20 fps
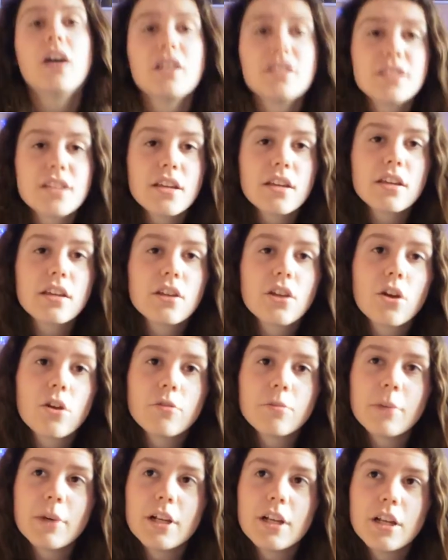are taking
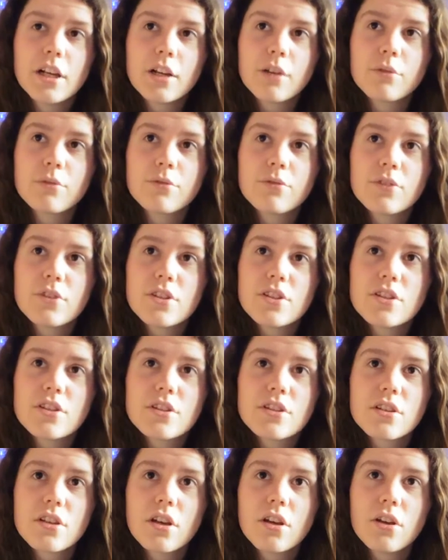over my life.
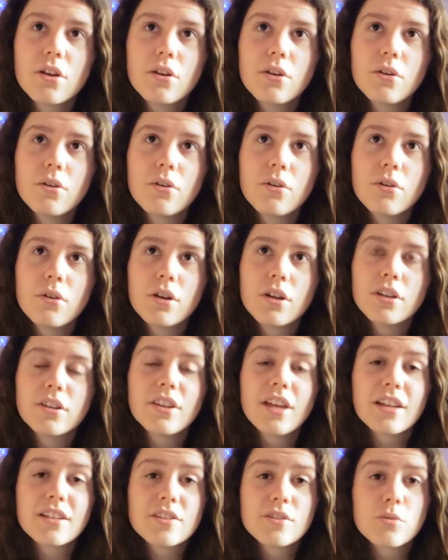So
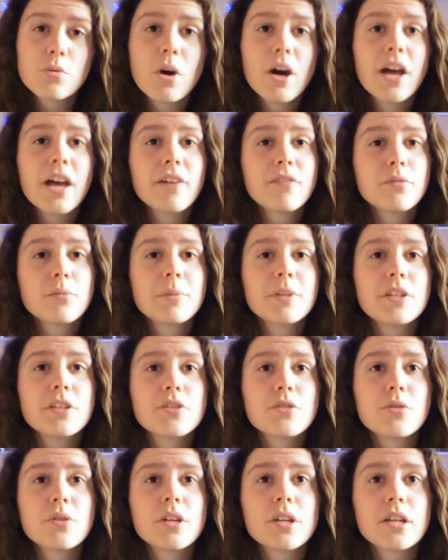that's why I haven't
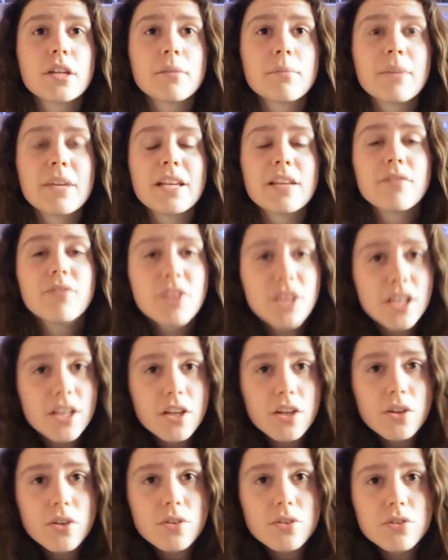been doing many
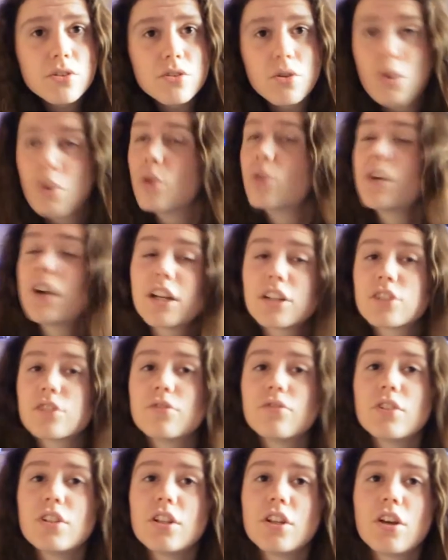videos or
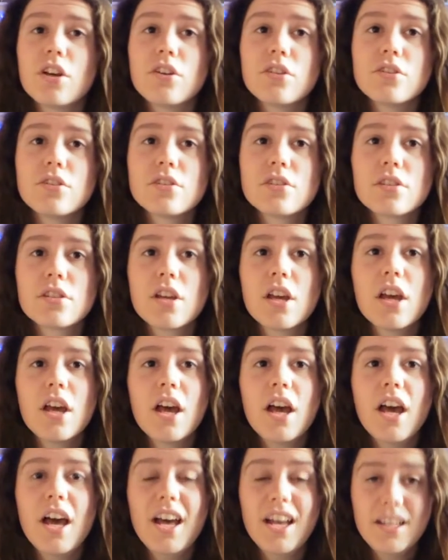reaction videos
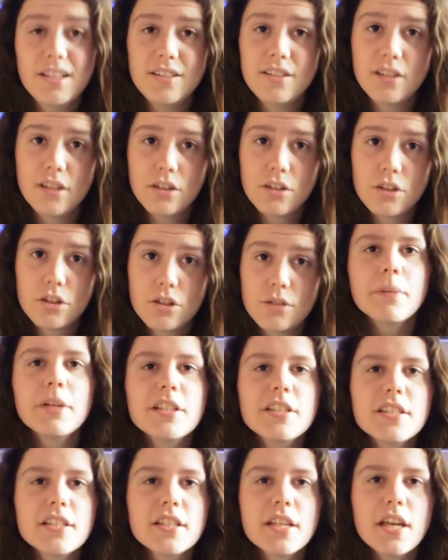as such.
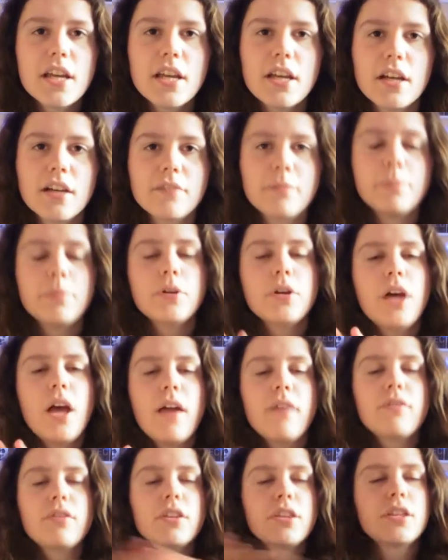But today I've put
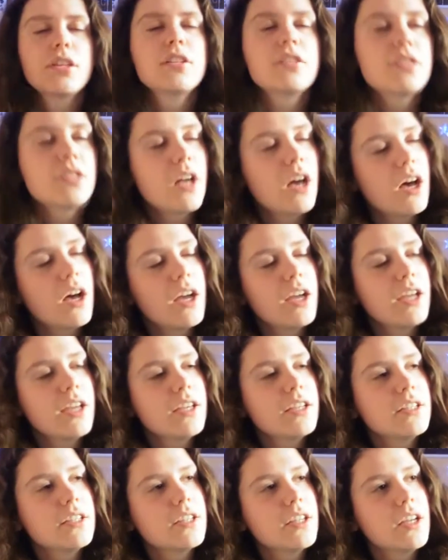everything
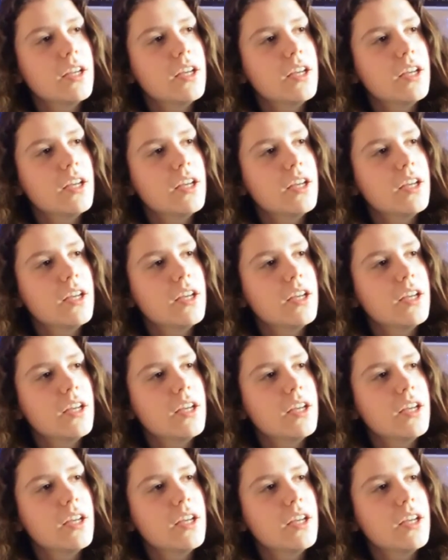aside